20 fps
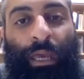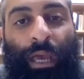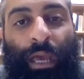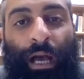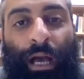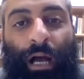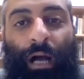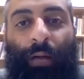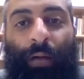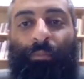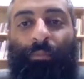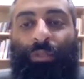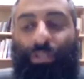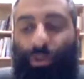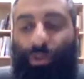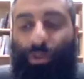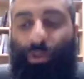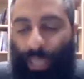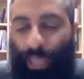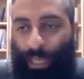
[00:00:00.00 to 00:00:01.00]
Um,
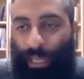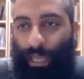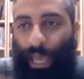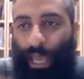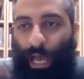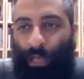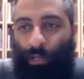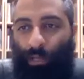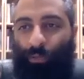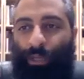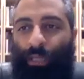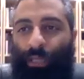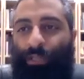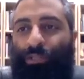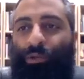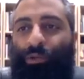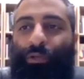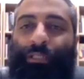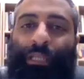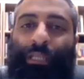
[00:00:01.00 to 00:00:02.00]
so, again, how do we
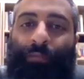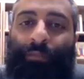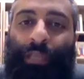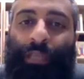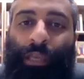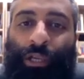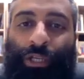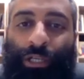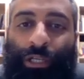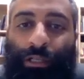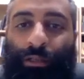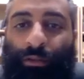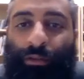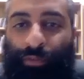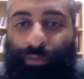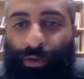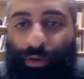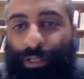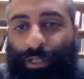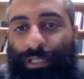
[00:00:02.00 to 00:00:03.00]
endure temptation?
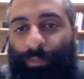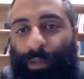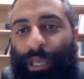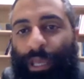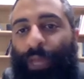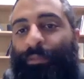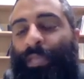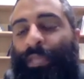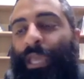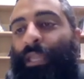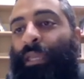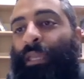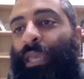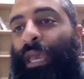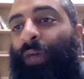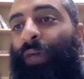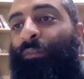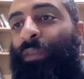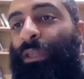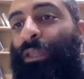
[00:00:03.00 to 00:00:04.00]
First, by obtaining
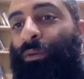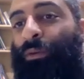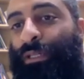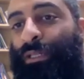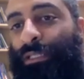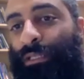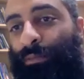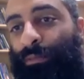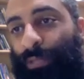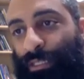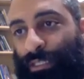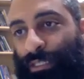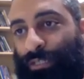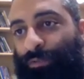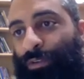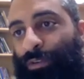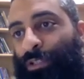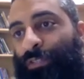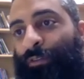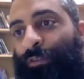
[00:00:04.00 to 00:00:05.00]
heavenly wisdom. This is
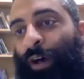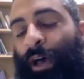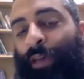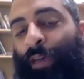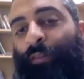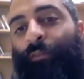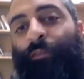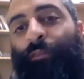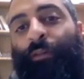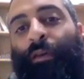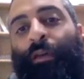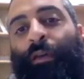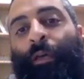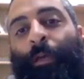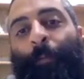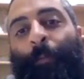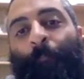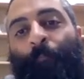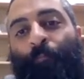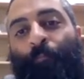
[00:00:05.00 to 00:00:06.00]
verse 5.
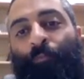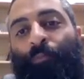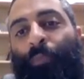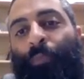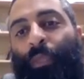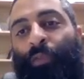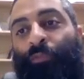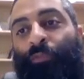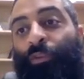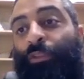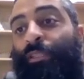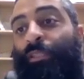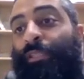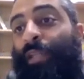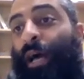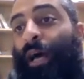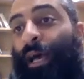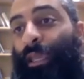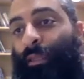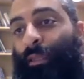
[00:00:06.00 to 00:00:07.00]
Verse
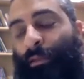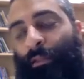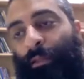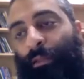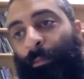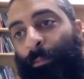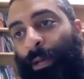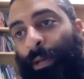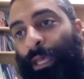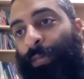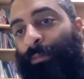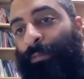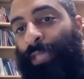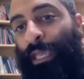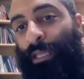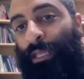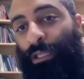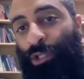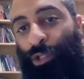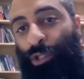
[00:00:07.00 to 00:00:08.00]
9, by
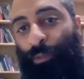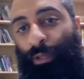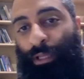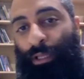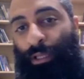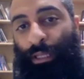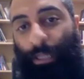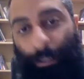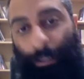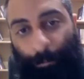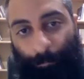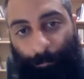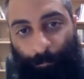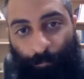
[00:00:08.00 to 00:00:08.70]
obtaining humility.